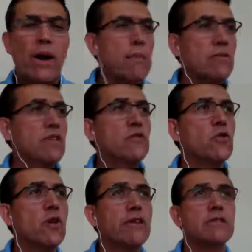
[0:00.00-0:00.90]
what about if
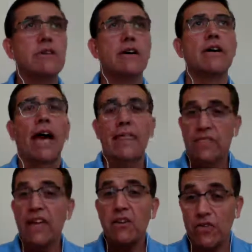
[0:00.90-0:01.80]
you are on a, and
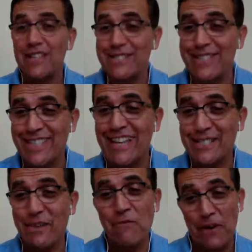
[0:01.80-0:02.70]
thank you,
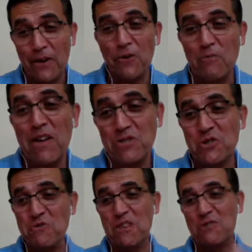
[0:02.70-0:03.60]
that's a very good
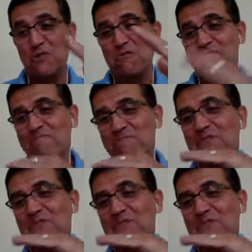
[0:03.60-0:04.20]
measure because you